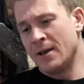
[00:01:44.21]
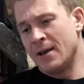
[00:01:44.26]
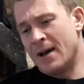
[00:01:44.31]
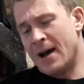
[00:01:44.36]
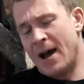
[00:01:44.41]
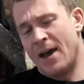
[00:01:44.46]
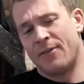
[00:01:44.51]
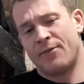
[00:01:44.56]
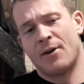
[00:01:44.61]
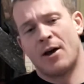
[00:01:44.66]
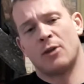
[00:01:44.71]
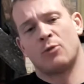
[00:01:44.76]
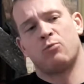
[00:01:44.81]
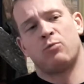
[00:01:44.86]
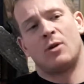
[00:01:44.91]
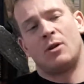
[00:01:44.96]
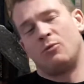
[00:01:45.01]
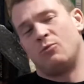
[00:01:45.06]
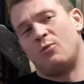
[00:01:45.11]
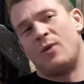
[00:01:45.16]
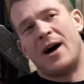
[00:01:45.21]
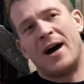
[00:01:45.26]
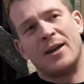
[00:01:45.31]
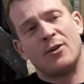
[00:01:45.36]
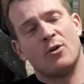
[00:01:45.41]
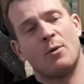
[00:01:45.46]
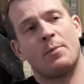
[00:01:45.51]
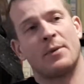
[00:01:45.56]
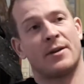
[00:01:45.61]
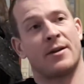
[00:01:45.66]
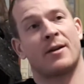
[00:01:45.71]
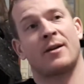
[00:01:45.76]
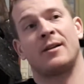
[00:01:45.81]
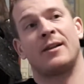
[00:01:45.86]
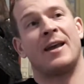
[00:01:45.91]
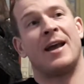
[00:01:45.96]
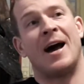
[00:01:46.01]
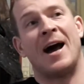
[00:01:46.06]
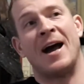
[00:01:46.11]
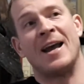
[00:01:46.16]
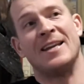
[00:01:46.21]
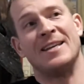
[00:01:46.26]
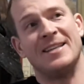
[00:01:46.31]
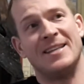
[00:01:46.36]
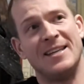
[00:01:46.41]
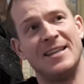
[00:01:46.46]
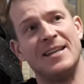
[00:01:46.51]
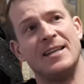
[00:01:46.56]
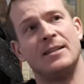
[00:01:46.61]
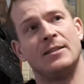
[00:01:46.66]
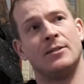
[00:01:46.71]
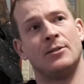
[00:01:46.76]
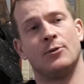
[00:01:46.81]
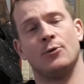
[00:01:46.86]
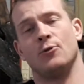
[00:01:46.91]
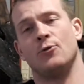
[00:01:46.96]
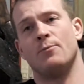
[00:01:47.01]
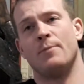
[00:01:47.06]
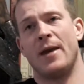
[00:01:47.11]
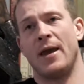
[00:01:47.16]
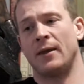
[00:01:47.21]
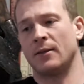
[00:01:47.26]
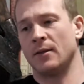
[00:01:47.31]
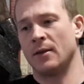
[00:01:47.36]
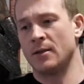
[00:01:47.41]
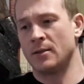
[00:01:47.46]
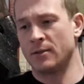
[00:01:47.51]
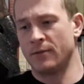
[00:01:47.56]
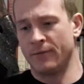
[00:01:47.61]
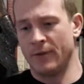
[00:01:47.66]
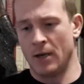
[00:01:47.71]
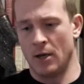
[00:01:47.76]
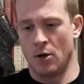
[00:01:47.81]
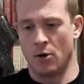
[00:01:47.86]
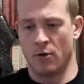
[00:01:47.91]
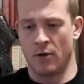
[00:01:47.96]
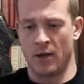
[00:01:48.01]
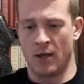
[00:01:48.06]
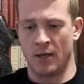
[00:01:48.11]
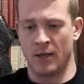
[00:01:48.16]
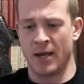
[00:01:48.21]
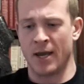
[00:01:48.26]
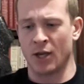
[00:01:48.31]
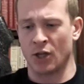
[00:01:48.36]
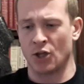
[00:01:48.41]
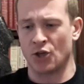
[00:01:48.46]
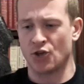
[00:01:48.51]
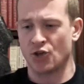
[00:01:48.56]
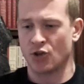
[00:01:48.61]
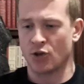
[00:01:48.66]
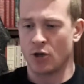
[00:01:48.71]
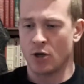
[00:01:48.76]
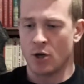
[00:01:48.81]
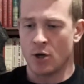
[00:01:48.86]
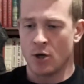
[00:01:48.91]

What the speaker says: I thought, well, why do particularly I need to make this video in English?